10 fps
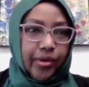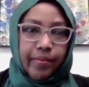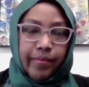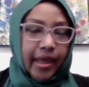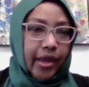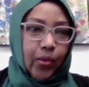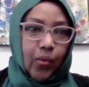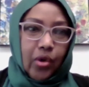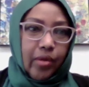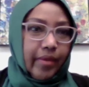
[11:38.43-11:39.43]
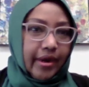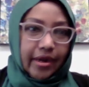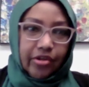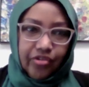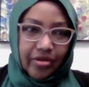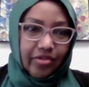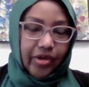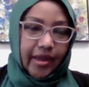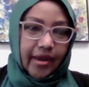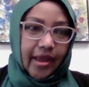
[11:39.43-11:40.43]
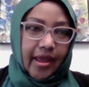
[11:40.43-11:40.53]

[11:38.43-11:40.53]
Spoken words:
men, women, and children.